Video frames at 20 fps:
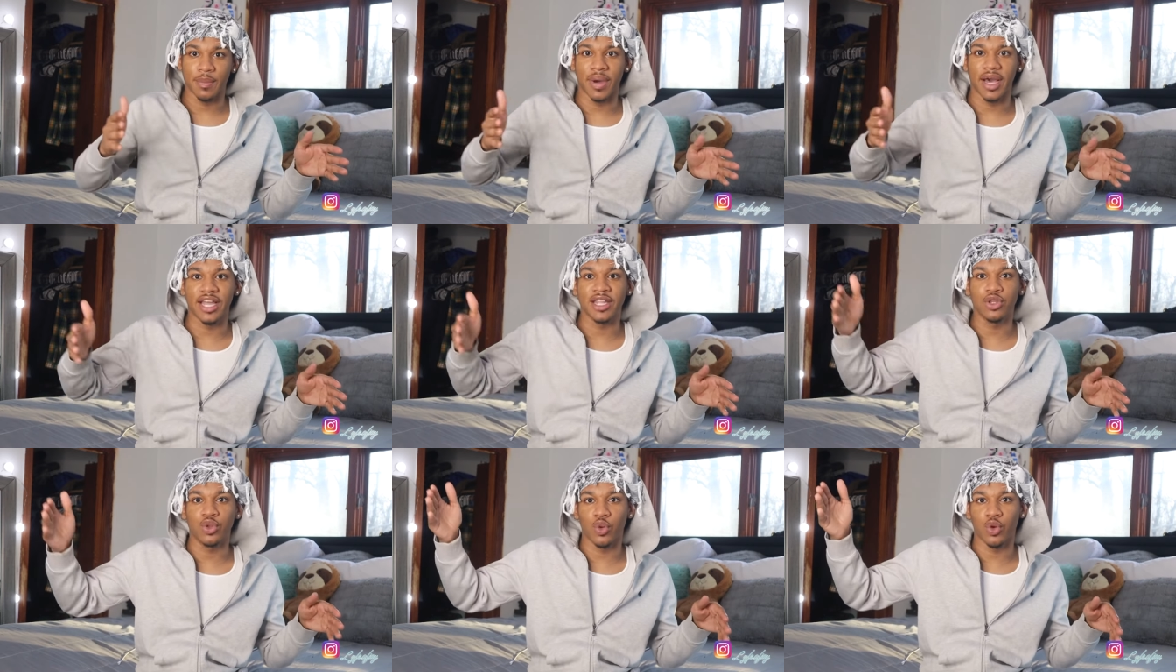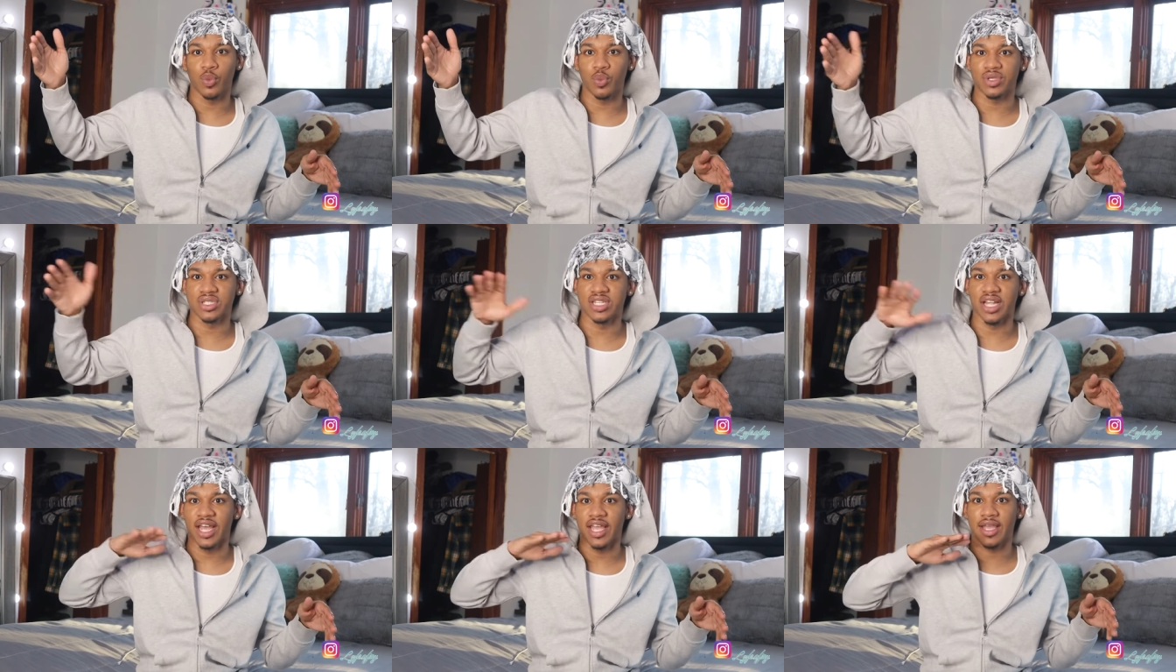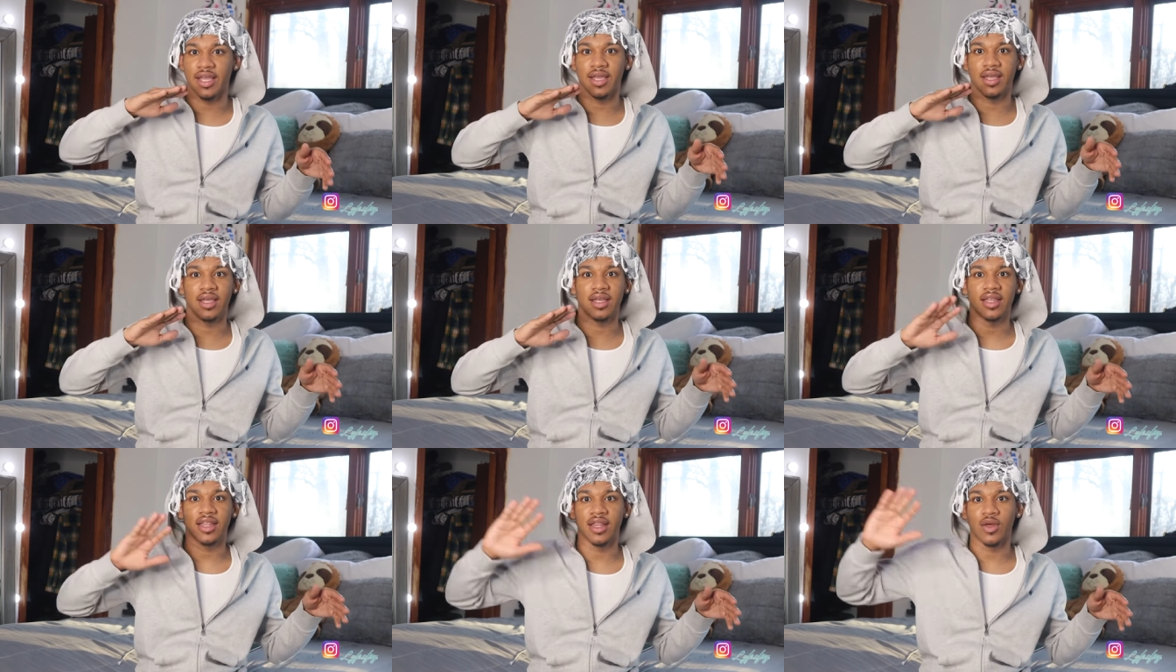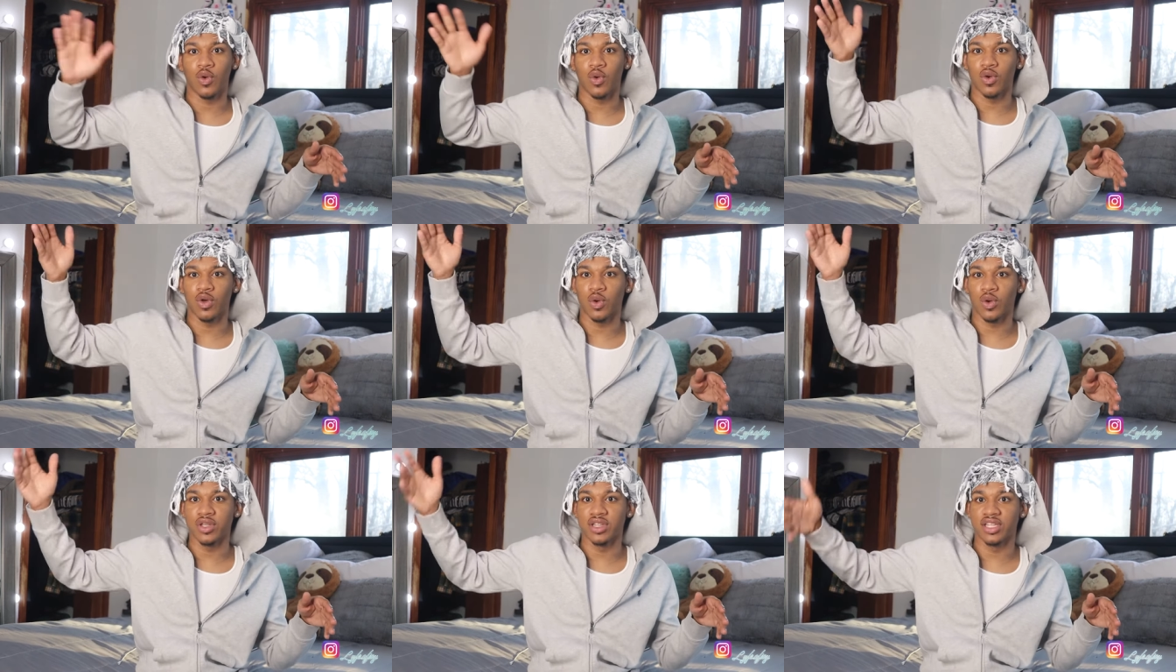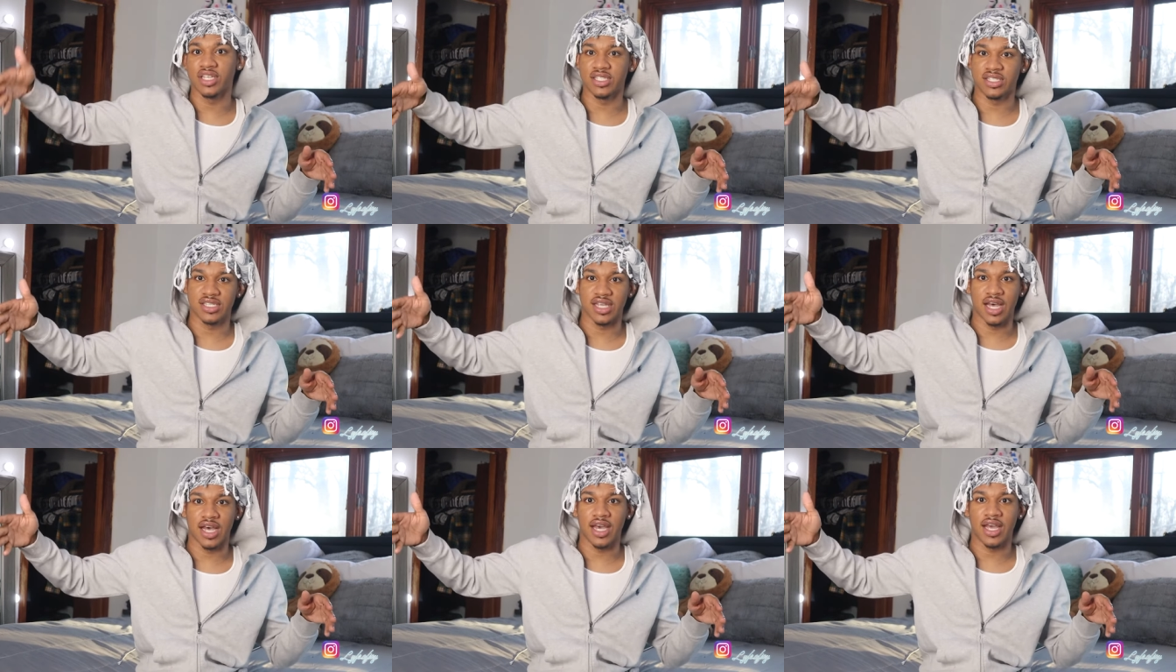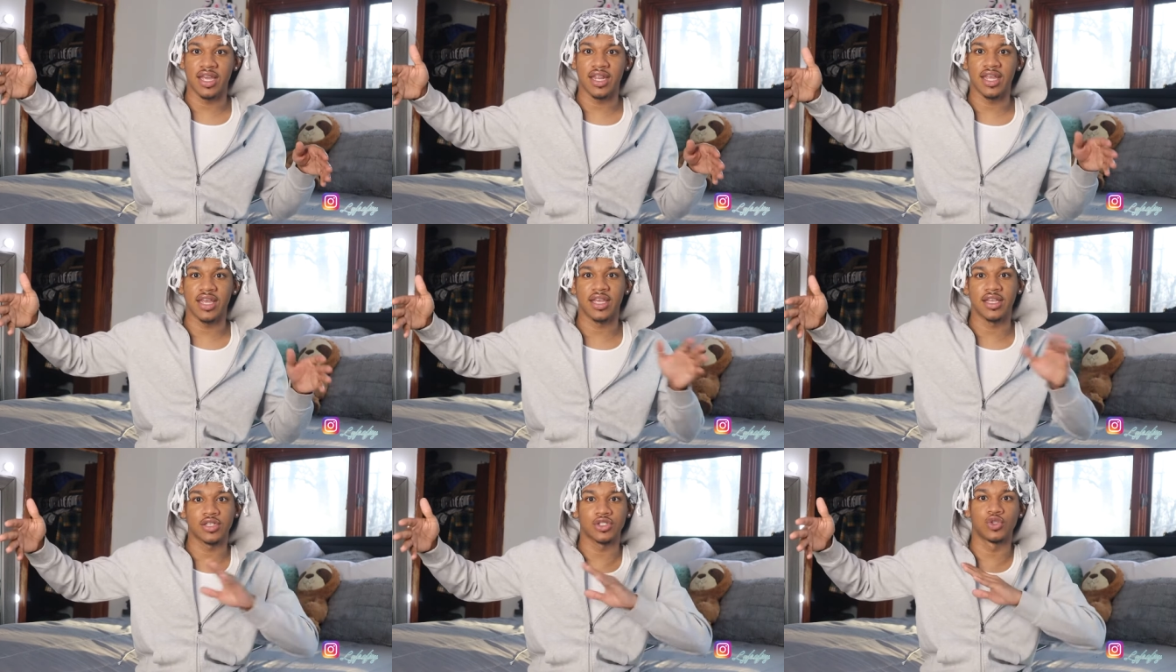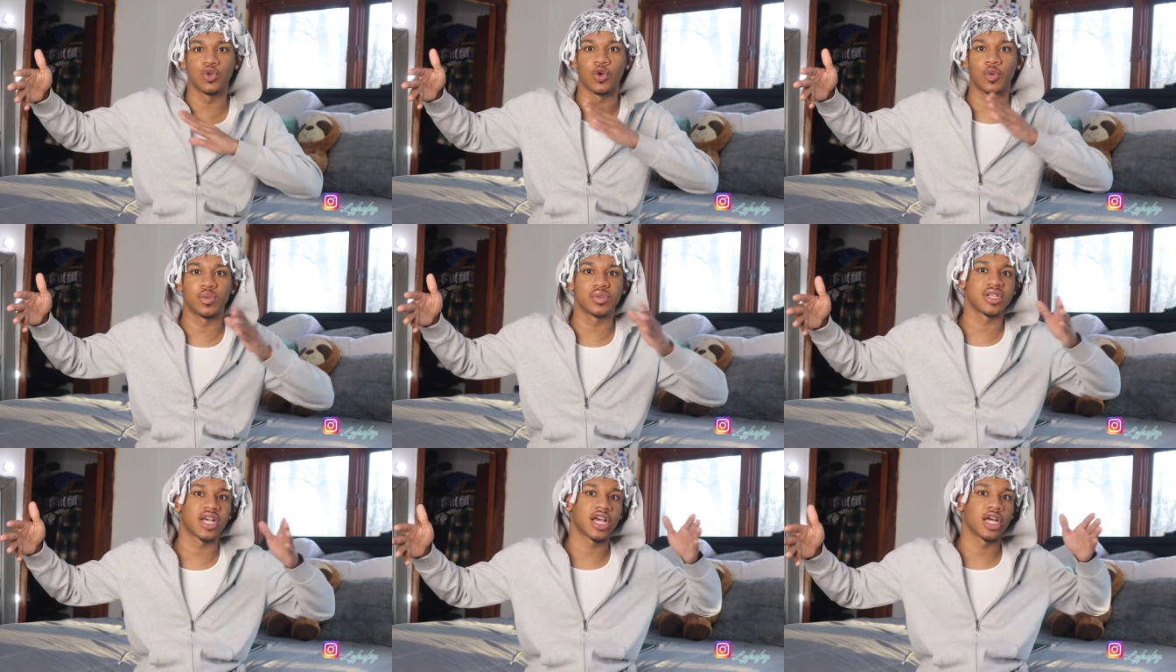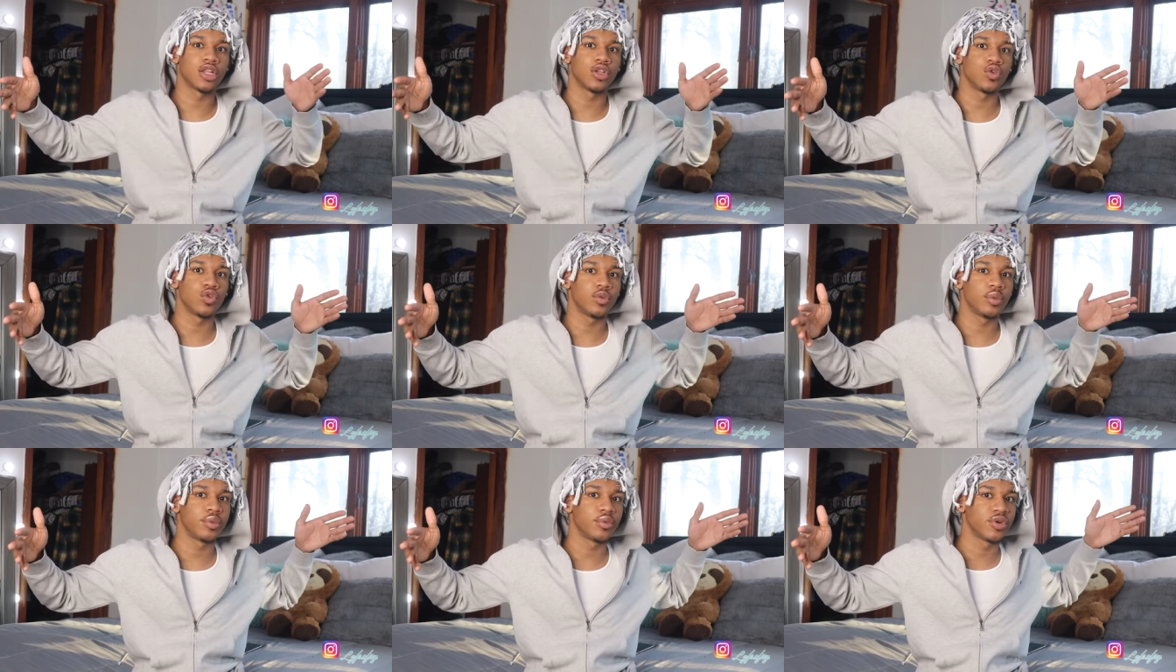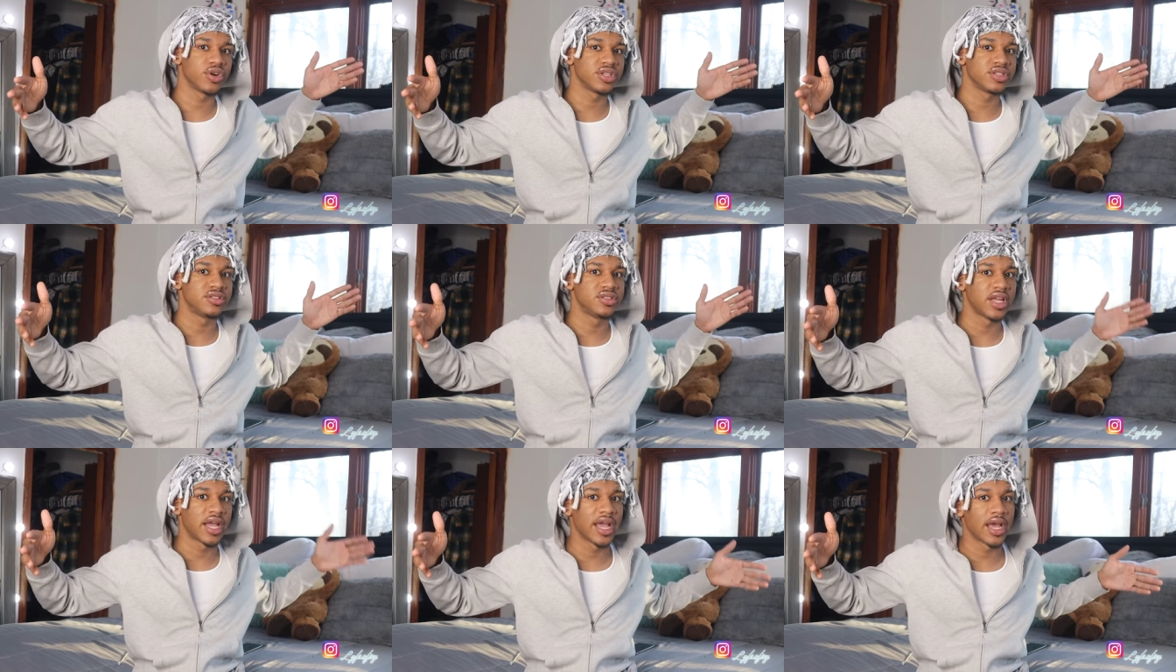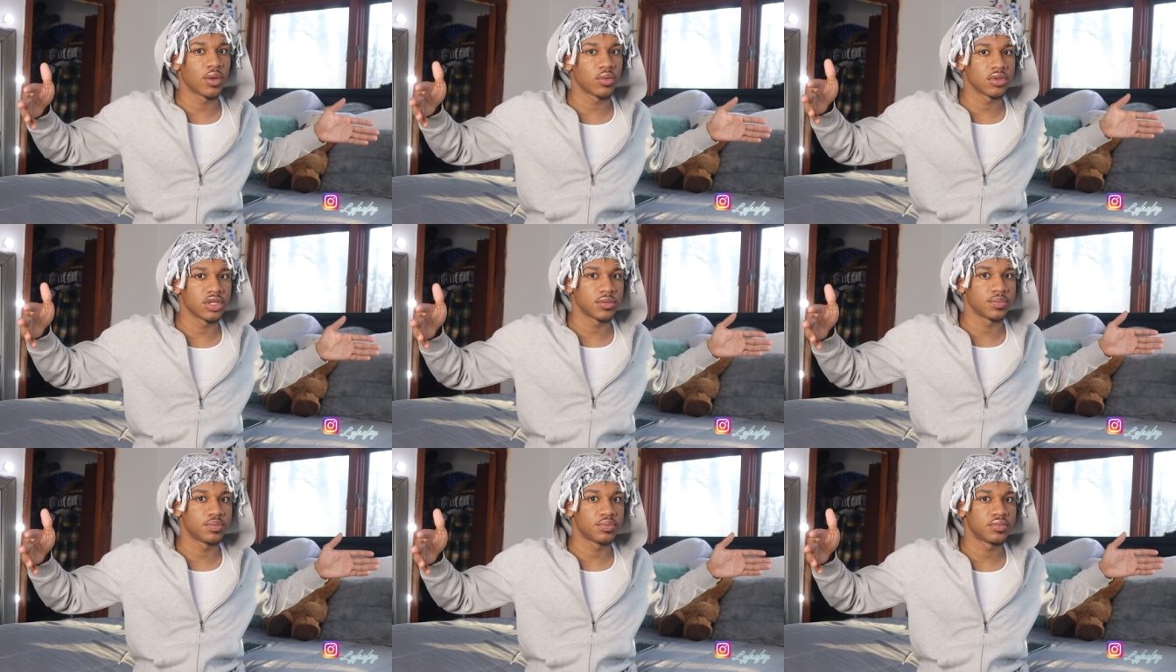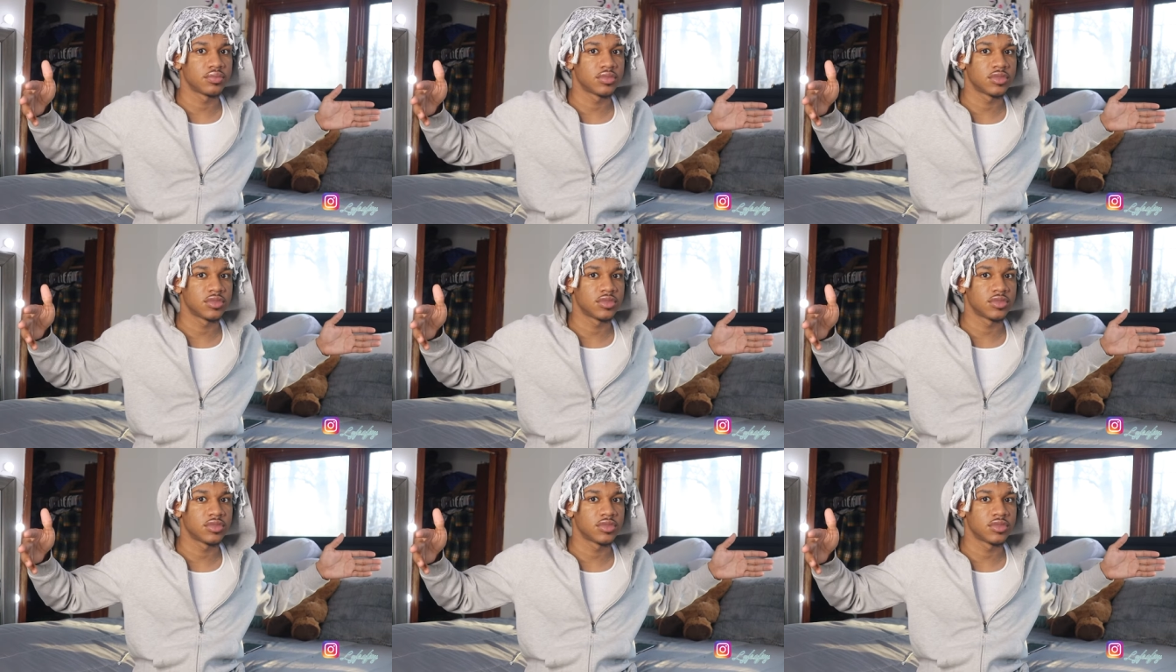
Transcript: My dorm was like on this side, and his dorm was like a little bit more down the